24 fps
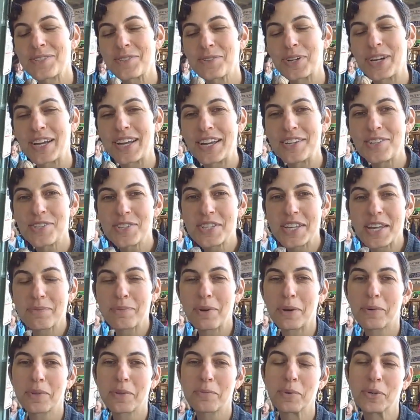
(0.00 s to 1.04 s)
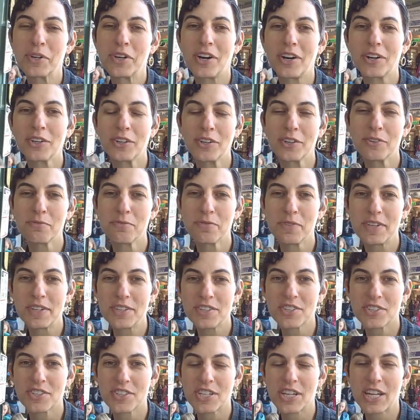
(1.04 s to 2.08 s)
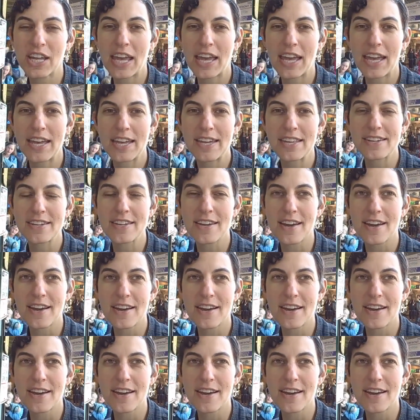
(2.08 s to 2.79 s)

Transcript: That's right. I just came out with a book called Good Fish and